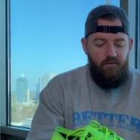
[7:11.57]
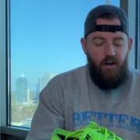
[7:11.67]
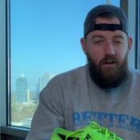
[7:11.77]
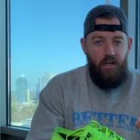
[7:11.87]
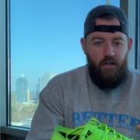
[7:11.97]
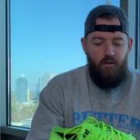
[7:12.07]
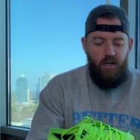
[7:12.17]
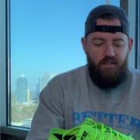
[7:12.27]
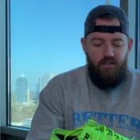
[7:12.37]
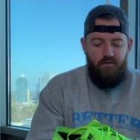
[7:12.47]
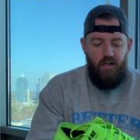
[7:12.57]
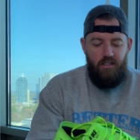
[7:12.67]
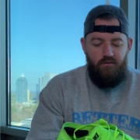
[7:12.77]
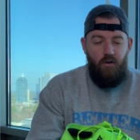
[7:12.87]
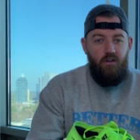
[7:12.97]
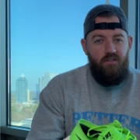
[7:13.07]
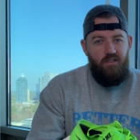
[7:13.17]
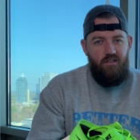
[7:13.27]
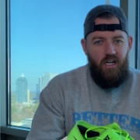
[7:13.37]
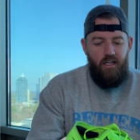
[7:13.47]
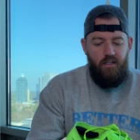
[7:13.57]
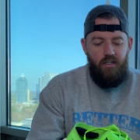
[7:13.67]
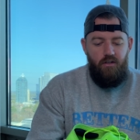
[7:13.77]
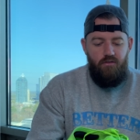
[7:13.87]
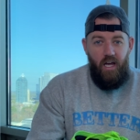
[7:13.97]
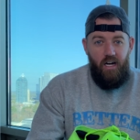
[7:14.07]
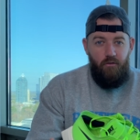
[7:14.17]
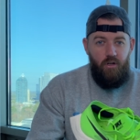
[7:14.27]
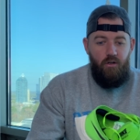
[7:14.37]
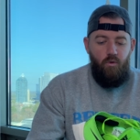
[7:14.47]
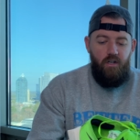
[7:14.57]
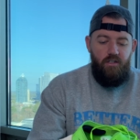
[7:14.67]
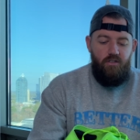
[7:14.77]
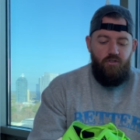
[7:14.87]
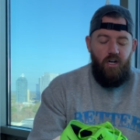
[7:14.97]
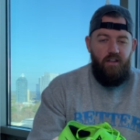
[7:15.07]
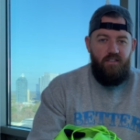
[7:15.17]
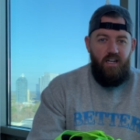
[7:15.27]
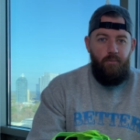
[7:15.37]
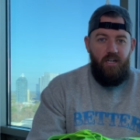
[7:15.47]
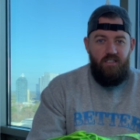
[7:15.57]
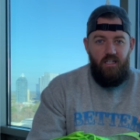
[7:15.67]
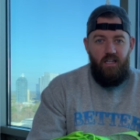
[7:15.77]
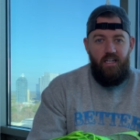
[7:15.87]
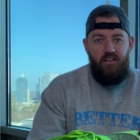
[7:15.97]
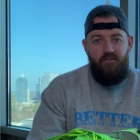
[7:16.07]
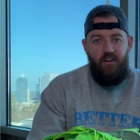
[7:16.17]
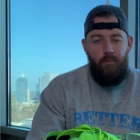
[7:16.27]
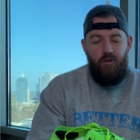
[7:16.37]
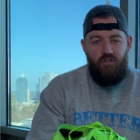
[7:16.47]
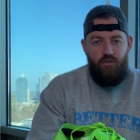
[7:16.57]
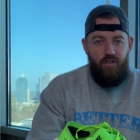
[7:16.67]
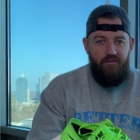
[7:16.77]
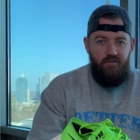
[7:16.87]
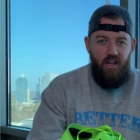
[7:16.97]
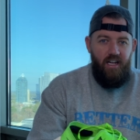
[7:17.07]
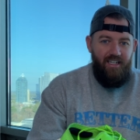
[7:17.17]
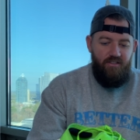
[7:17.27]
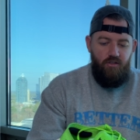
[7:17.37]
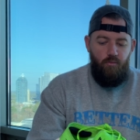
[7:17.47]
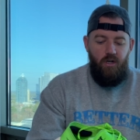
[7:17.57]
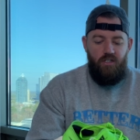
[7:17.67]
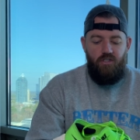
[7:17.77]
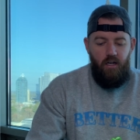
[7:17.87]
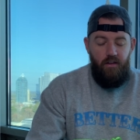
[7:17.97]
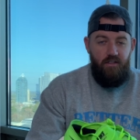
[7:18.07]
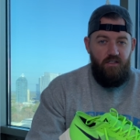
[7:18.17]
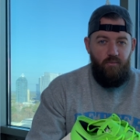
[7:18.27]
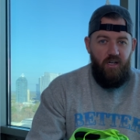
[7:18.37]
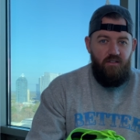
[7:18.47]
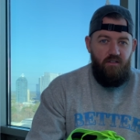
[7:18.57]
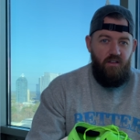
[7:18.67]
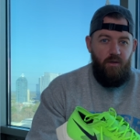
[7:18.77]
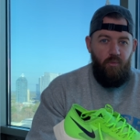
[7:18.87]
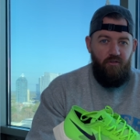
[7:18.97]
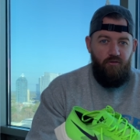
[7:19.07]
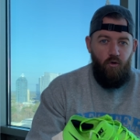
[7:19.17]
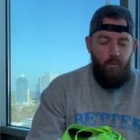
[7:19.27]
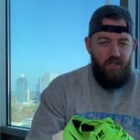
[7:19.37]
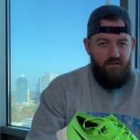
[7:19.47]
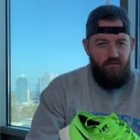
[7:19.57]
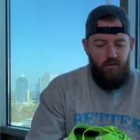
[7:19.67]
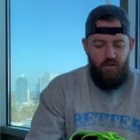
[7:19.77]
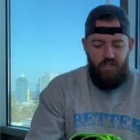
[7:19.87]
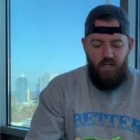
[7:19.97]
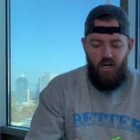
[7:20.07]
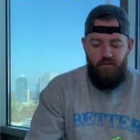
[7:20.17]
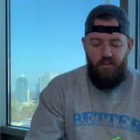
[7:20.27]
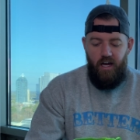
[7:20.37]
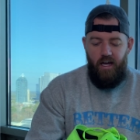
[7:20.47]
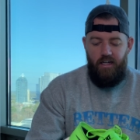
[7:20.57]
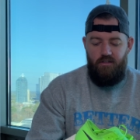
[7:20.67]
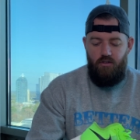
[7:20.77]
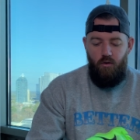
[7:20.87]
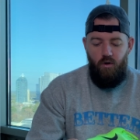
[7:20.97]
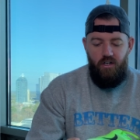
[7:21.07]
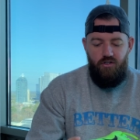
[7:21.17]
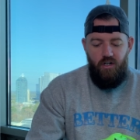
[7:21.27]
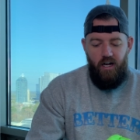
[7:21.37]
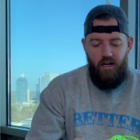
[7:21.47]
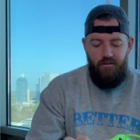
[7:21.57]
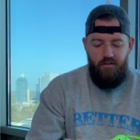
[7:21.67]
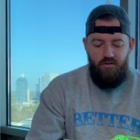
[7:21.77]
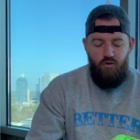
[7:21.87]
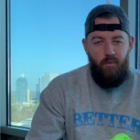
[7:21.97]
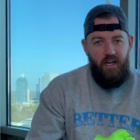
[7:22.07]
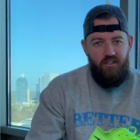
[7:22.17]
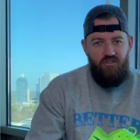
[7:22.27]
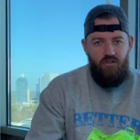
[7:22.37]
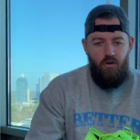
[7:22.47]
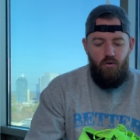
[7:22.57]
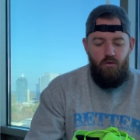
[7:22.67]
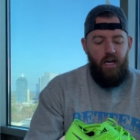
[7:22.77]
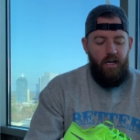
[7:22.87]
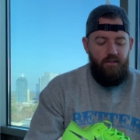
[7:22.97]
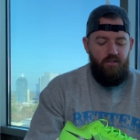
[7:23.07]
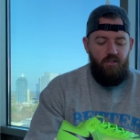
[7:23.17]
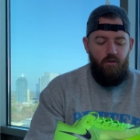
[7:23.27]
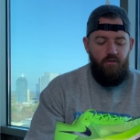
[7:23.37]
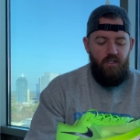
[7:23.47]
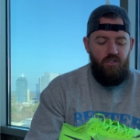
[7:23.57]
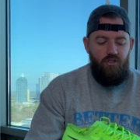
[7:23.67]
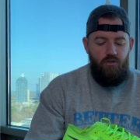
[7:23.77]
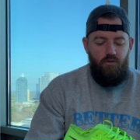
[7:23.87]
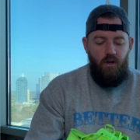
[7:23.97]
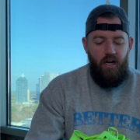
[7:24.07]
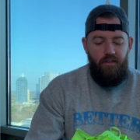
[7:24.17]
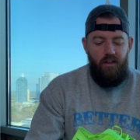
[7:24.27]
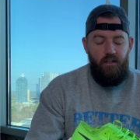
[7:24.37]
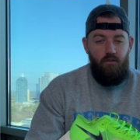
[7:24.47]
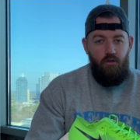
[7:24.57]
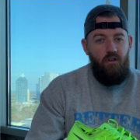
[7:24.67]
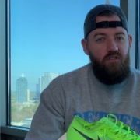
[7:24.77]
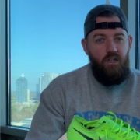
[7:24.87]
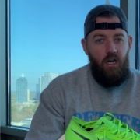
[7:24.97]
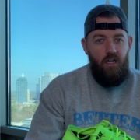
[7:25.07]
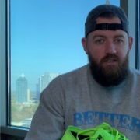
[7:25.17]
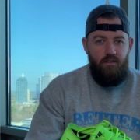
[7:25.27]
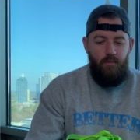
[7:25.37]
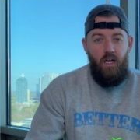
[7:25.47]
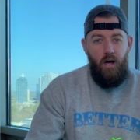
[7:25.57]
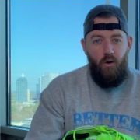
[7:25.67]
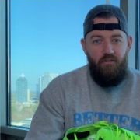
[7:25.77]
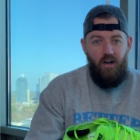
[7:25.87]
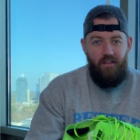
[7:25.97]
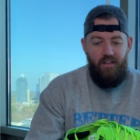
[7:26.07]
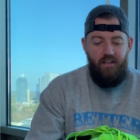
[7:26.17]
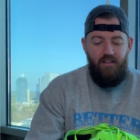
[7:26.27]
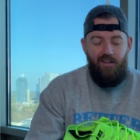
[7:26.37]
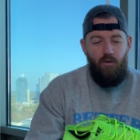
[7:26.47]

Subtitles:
very aggressive as far as the styling goes, and I really wanted to try this out because I like the Vapor Street Flyknit so much, and this is basically the performance version of that, and so I wanted to try out the Zoom X sole, and so this shoe I think looks awesome. However, I think the